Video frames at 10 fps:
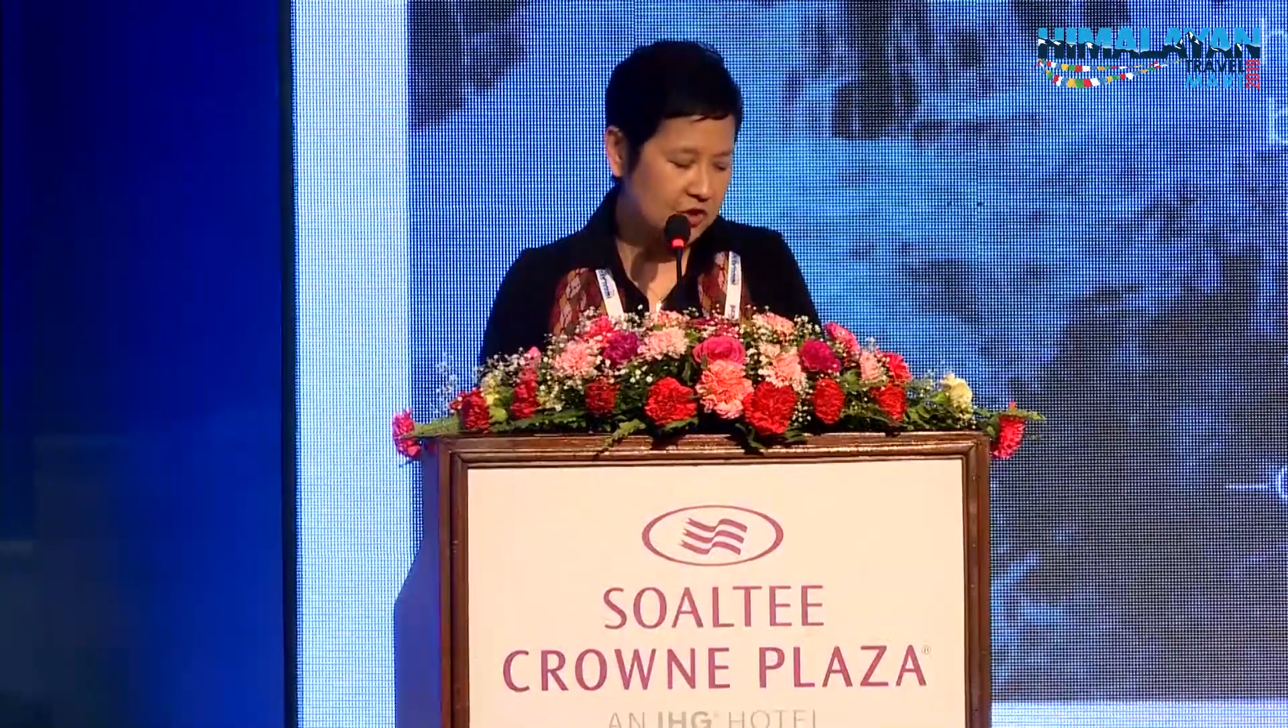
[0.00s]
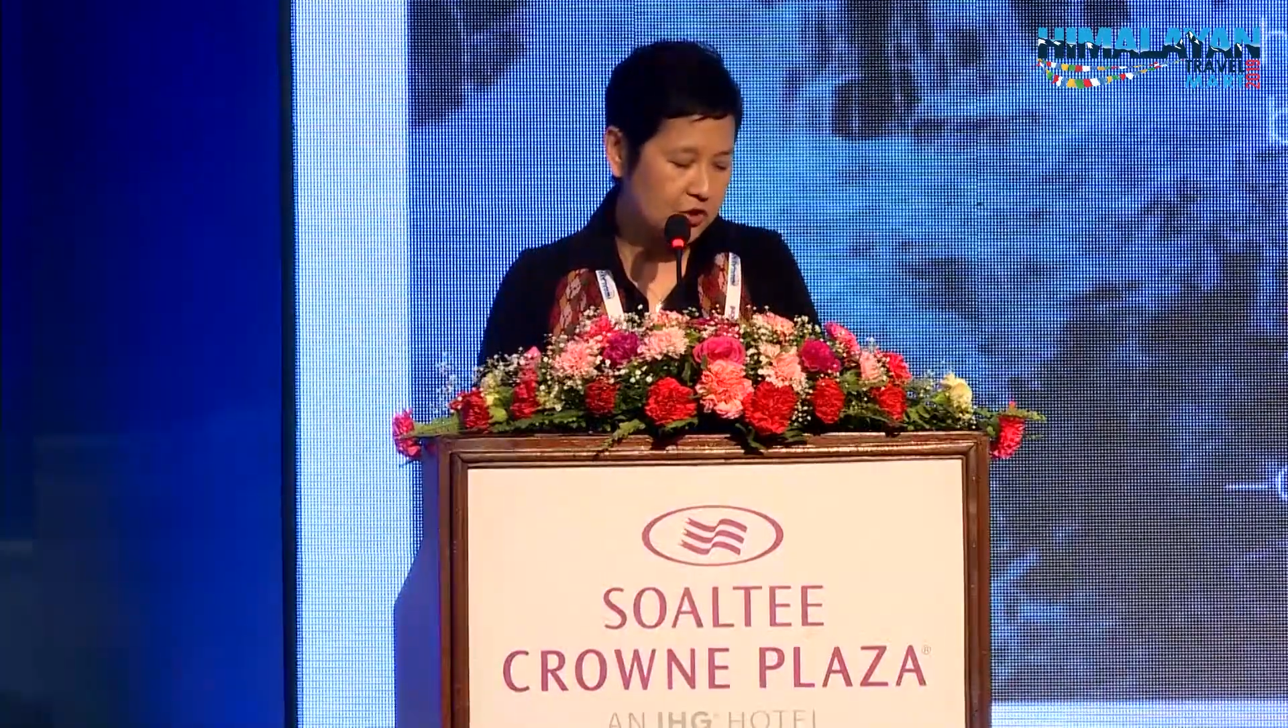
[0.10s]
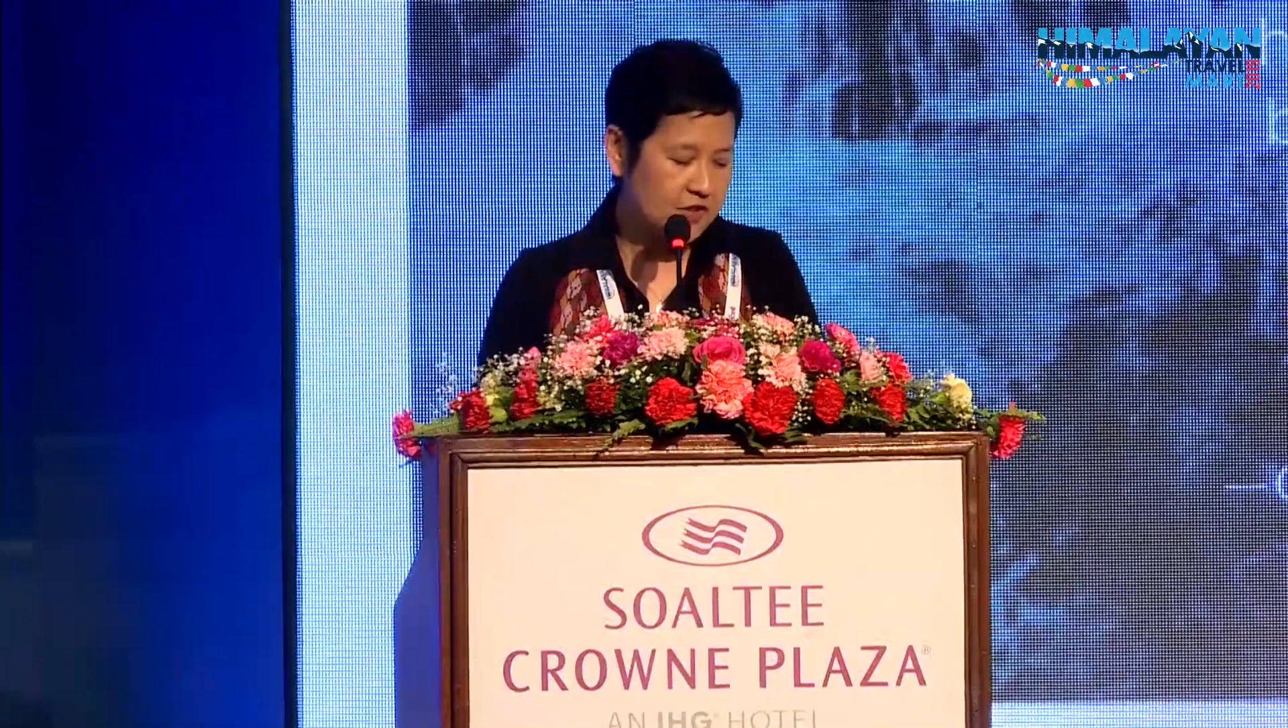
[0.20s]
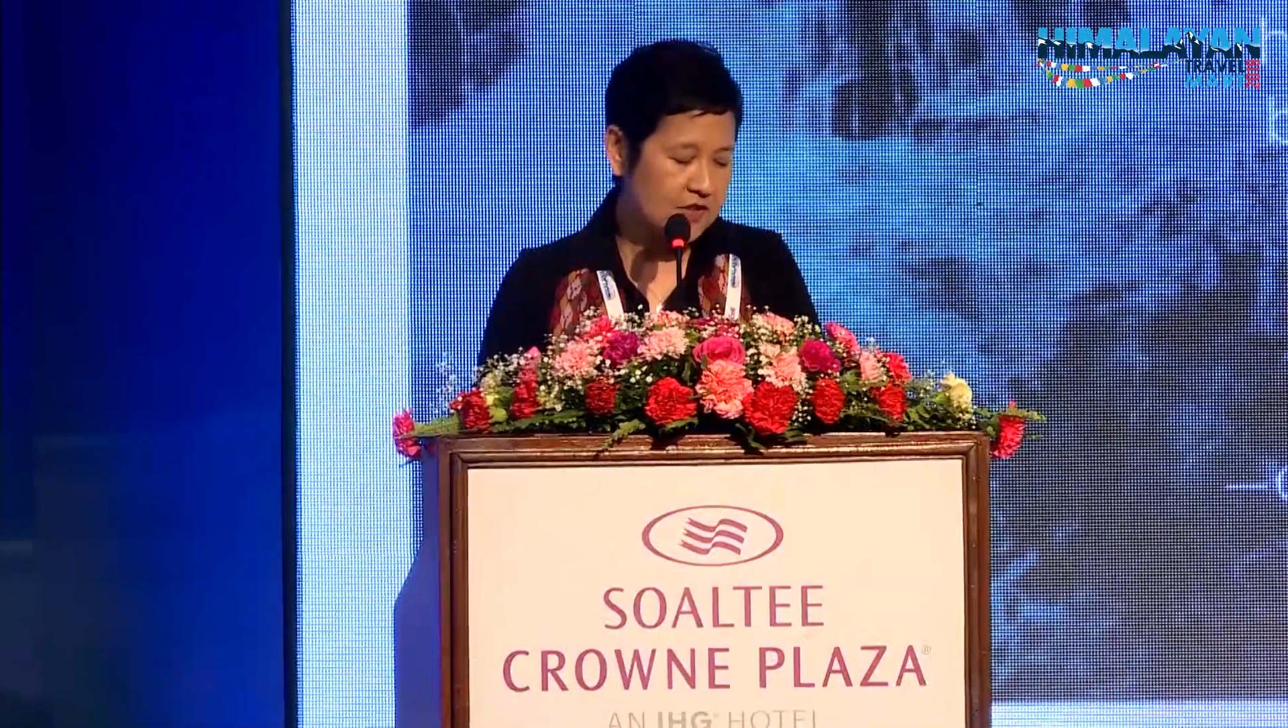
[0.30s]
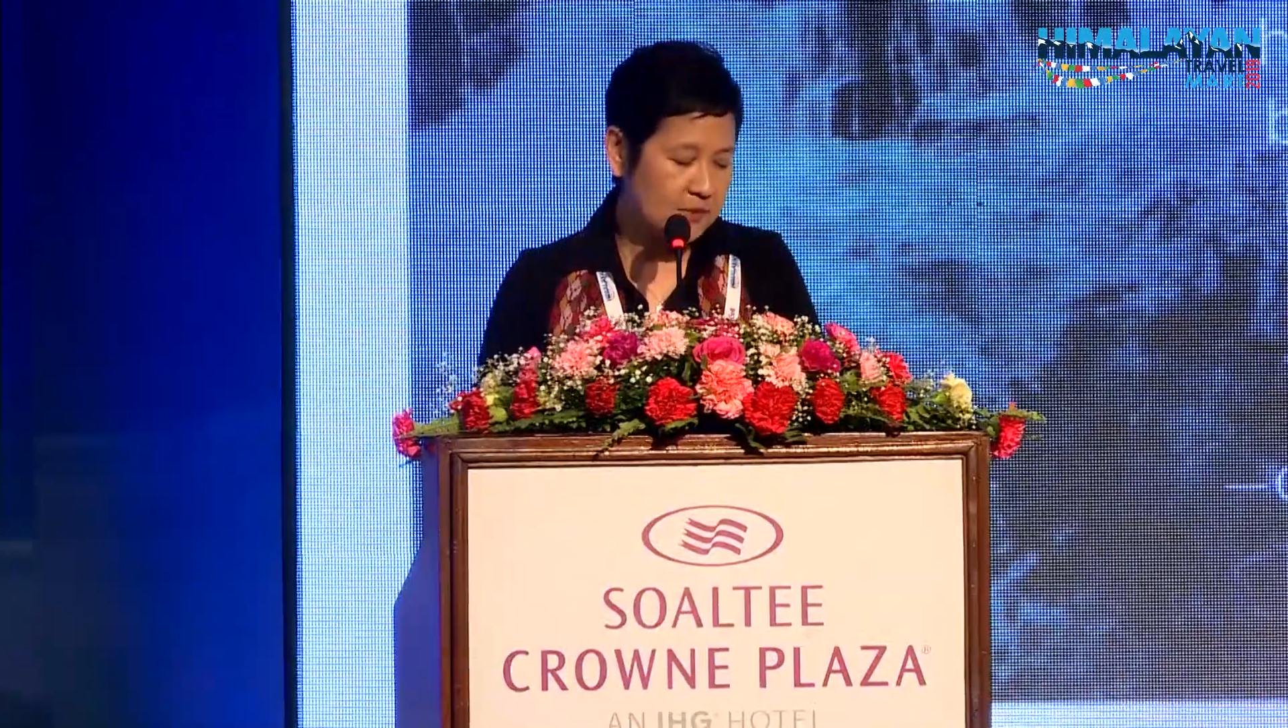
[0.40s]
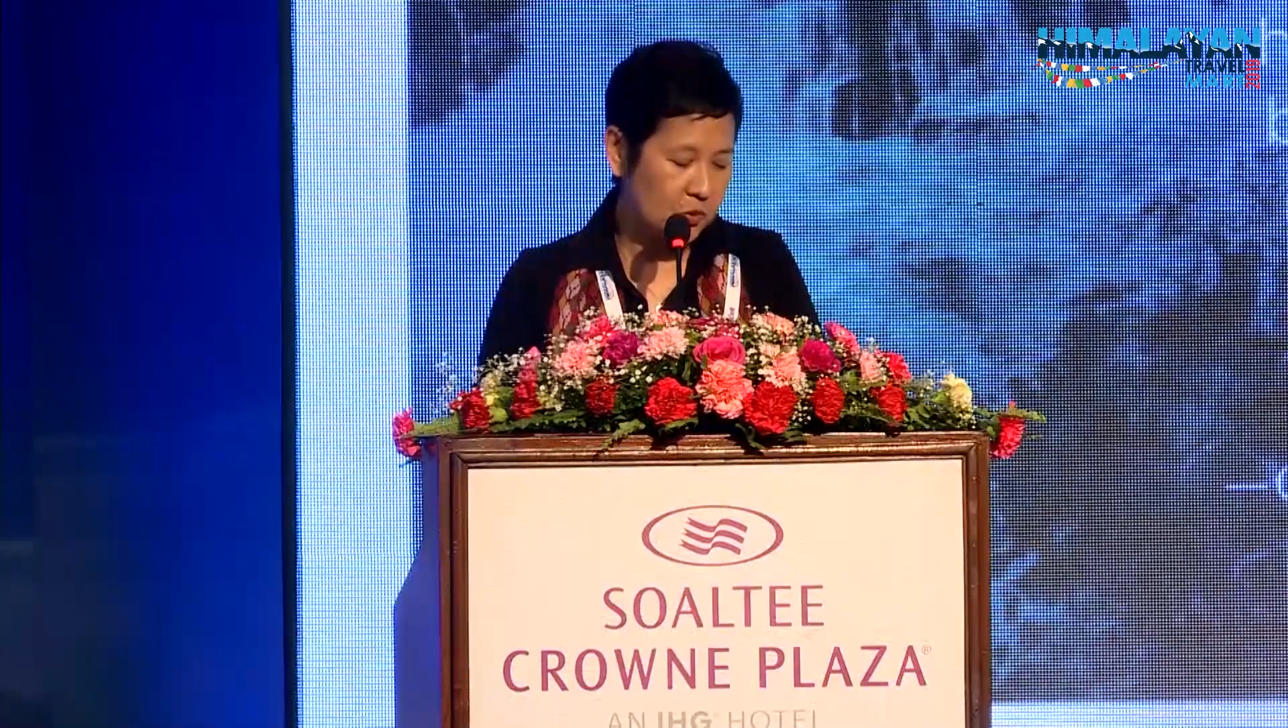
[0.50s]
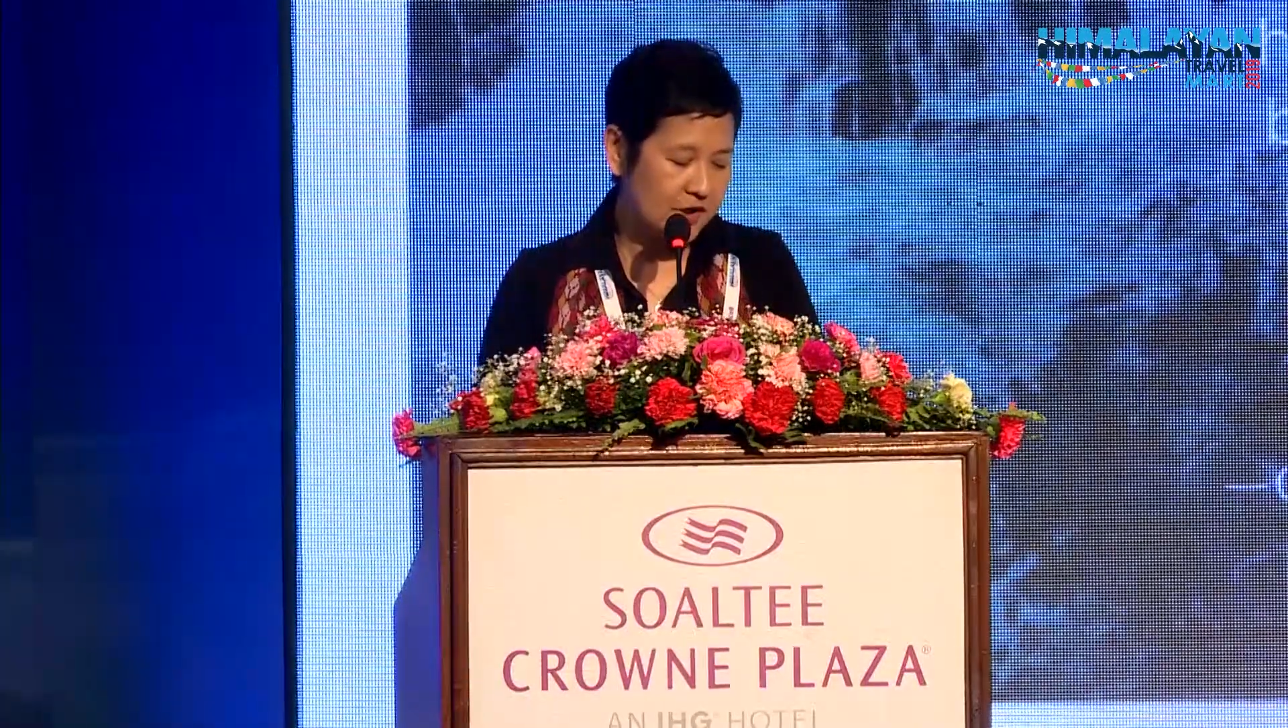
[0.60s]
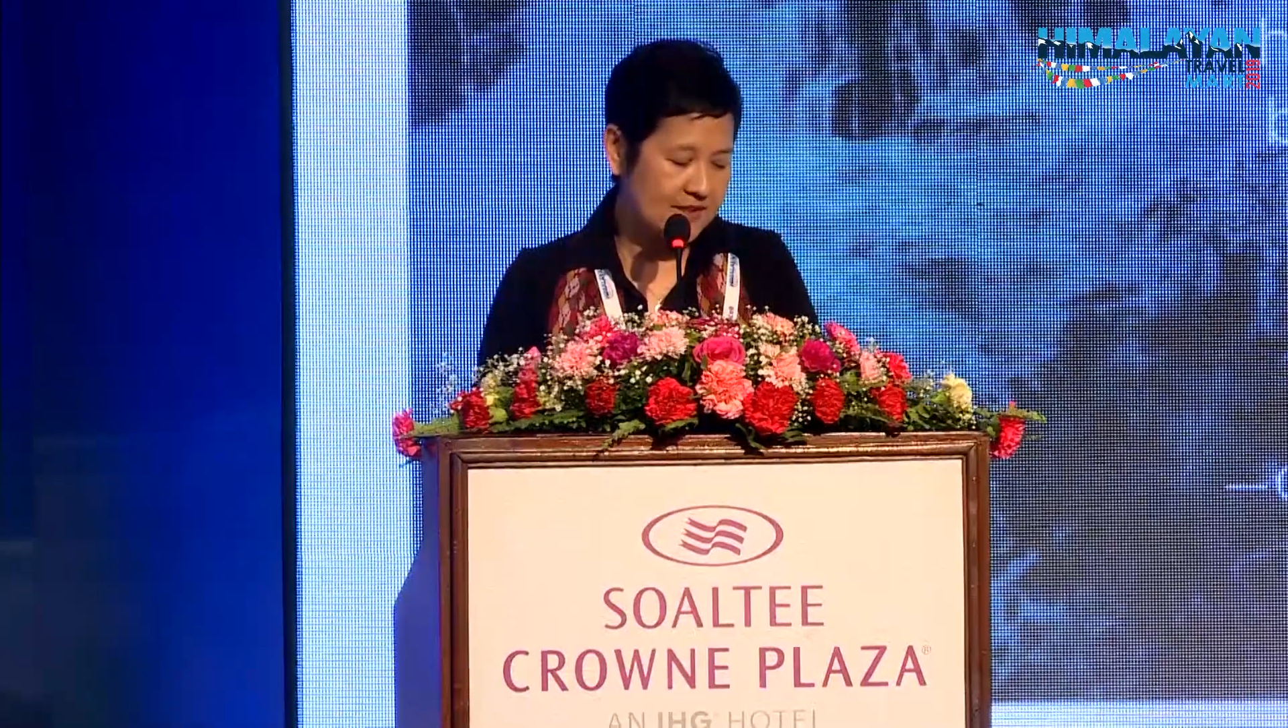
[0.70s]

tourism board